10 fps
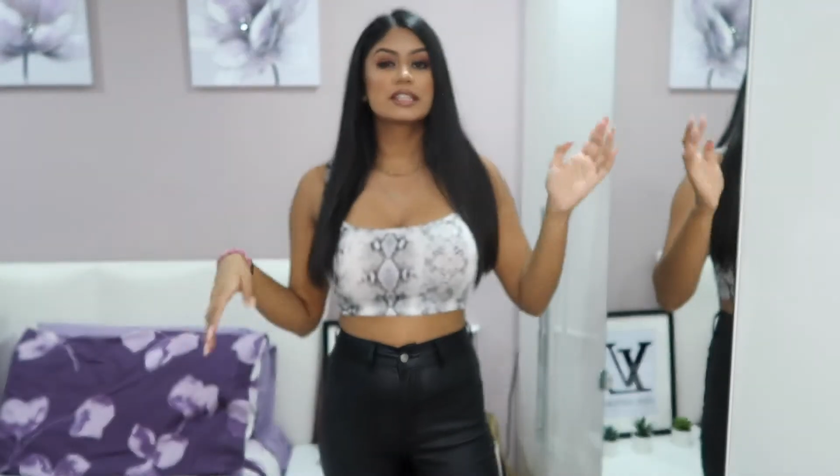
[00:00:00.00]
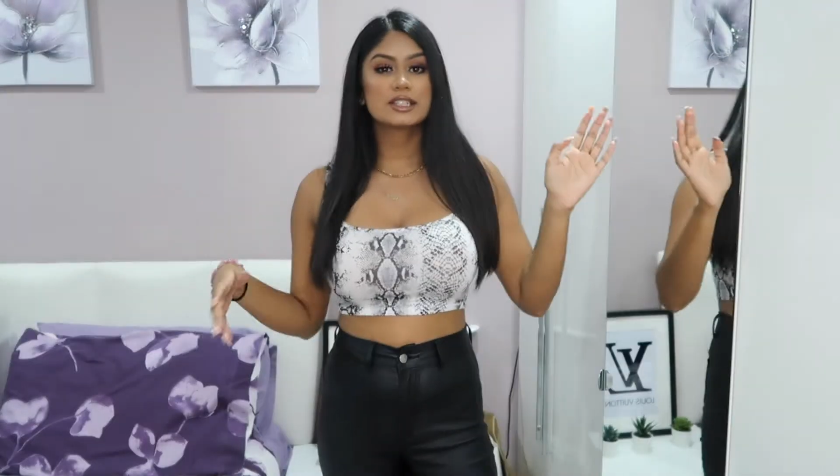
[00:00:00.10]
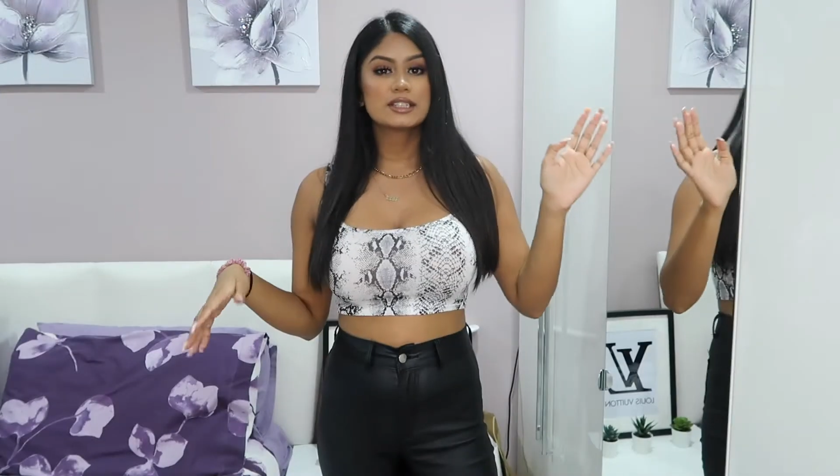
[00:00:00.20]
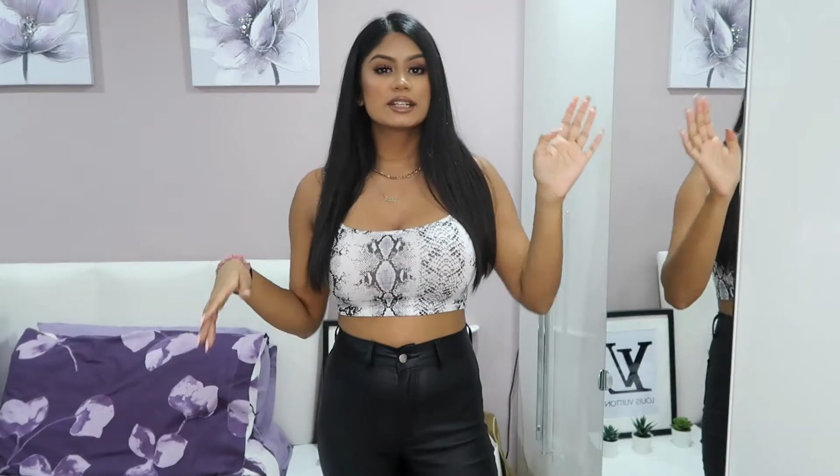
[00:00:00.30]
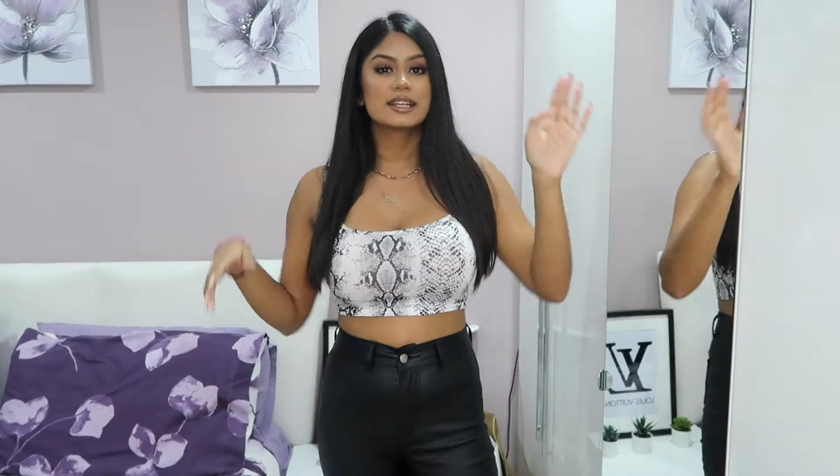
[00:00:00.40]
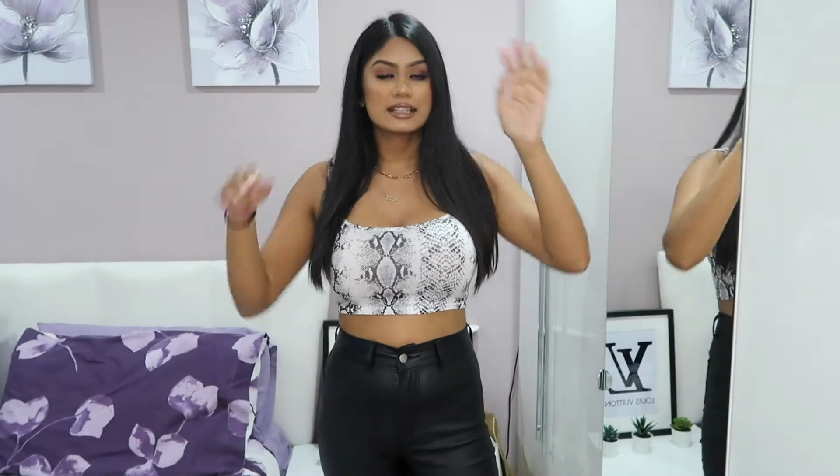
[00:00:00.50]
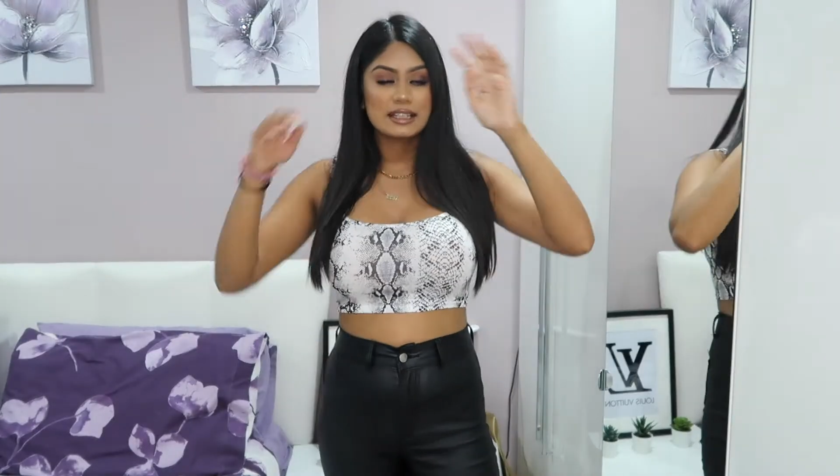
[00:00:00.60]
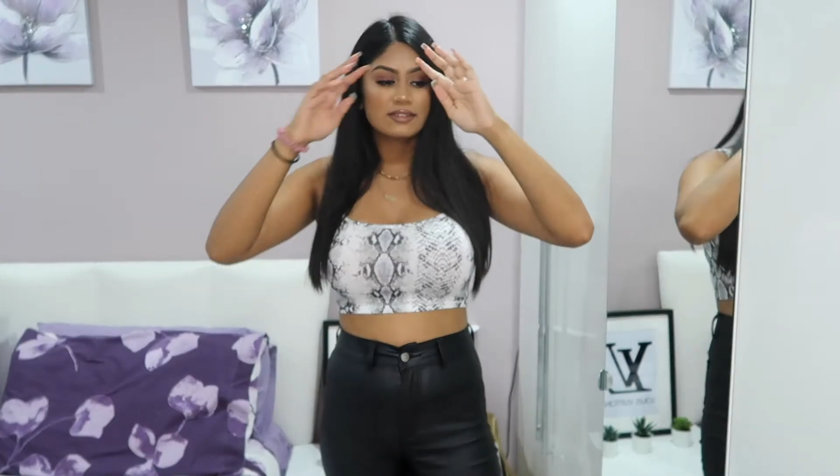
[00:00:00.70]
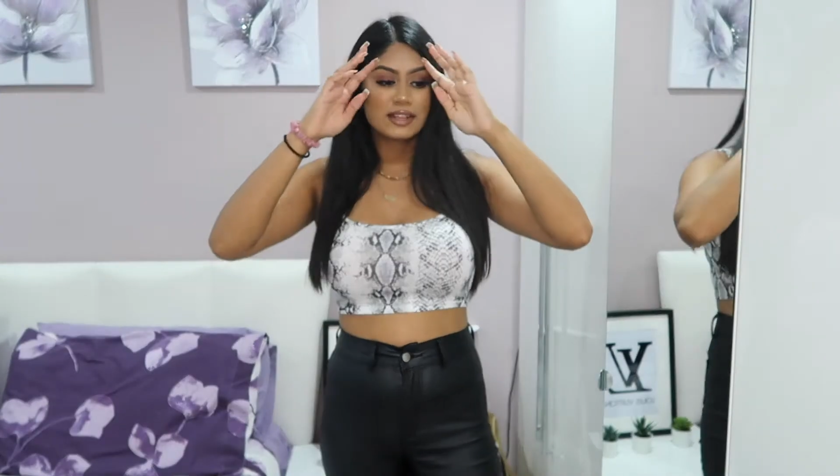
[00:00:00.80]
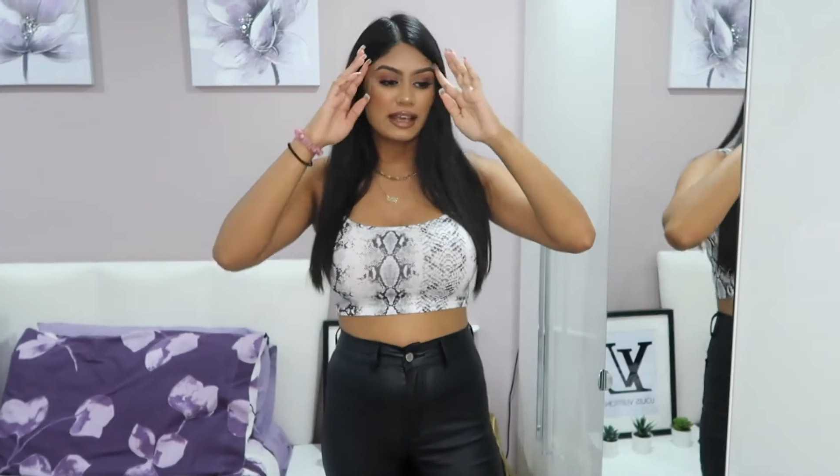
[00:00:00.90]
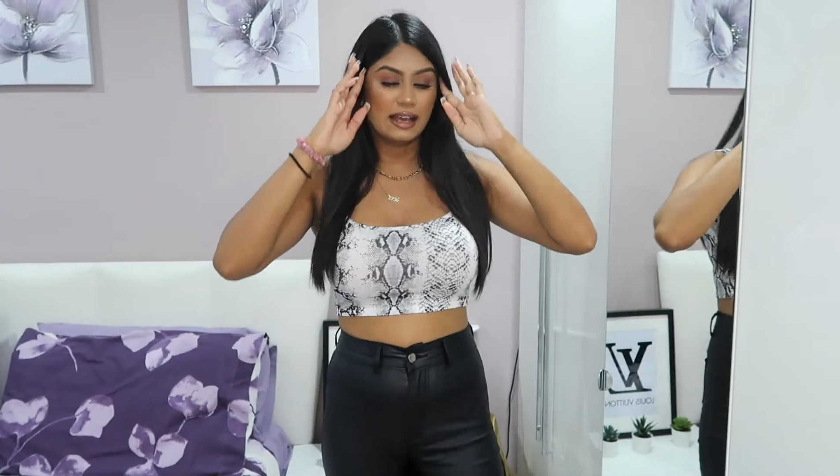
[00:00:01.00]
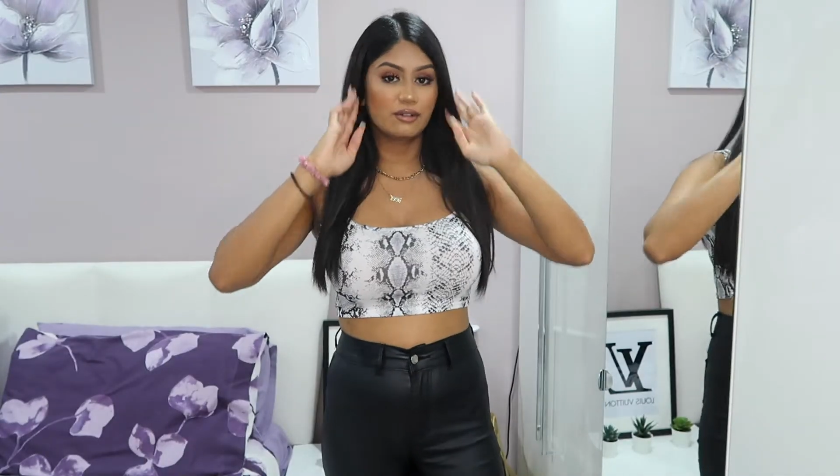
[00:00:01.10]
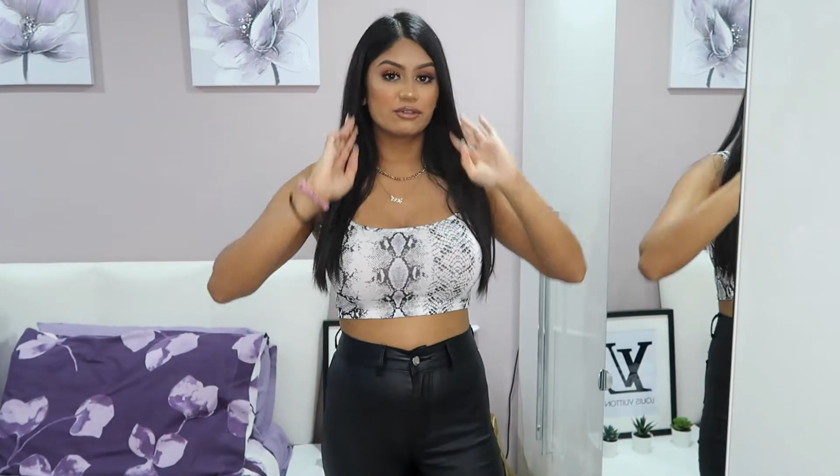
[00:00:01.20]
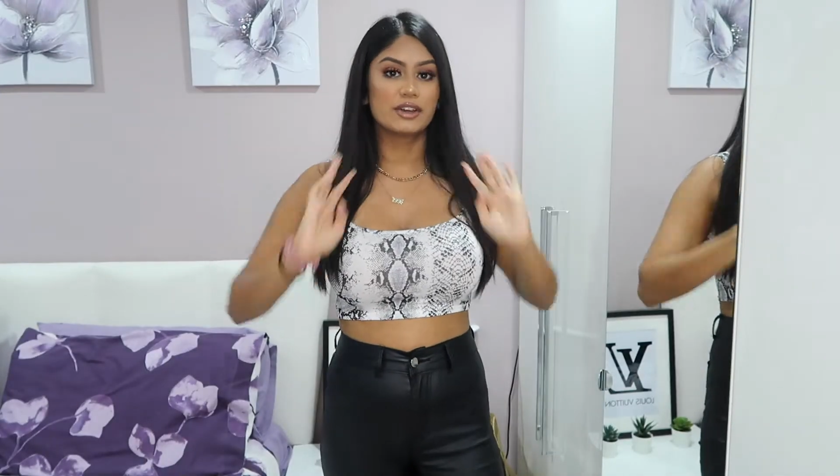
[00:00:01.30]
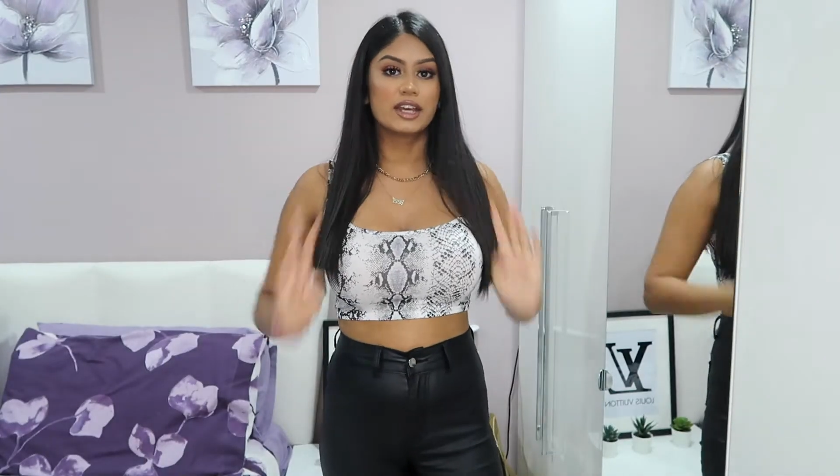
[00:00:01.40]
good like evening
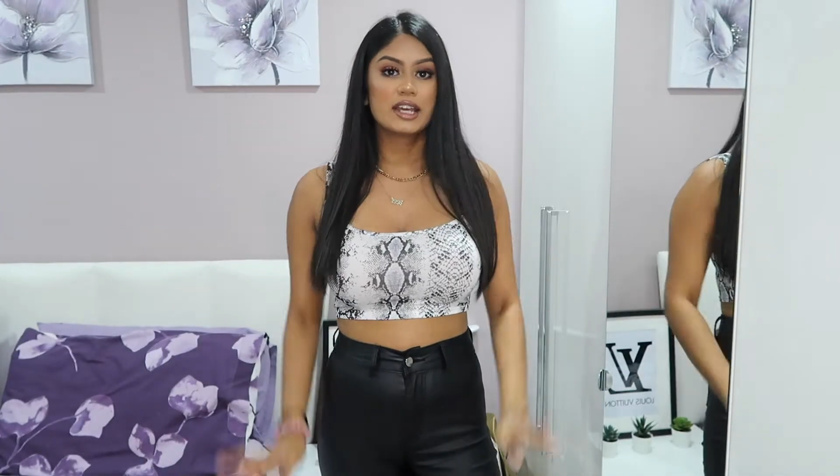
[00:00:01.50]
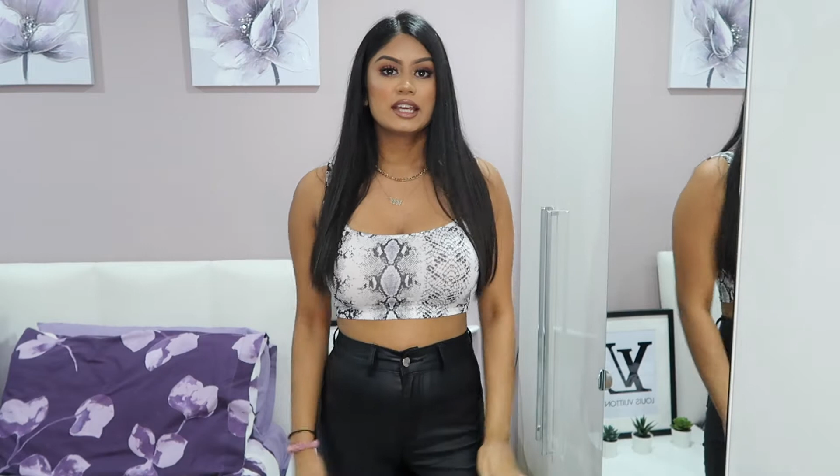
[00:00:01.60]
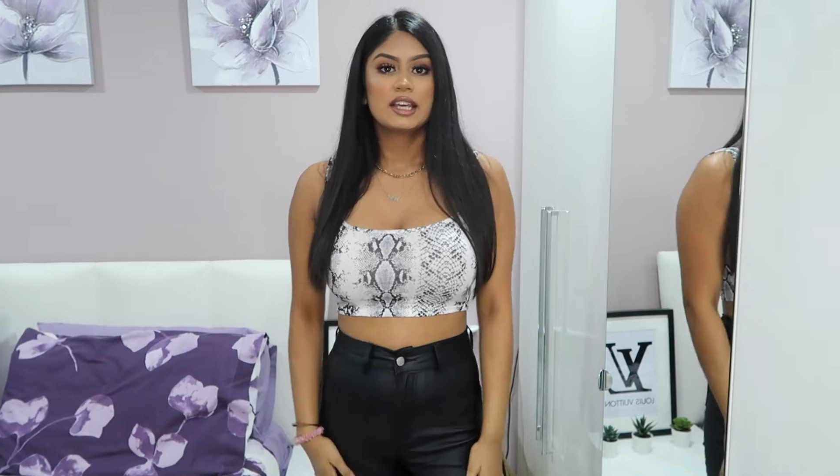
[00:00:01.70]
outfit,